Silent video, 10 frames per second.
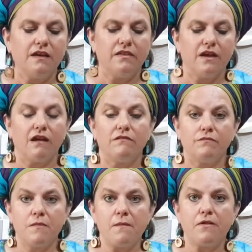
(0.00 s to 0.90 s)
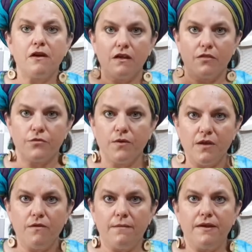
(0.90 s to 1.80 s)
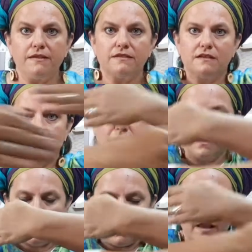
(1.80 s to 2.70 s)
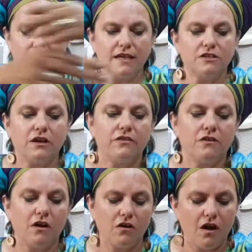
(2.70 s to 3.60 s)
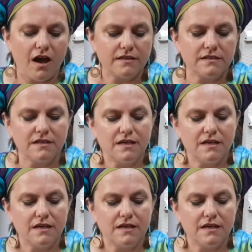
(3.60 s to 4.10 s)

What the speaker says: There, remember, 3 ribbons hugging each other across,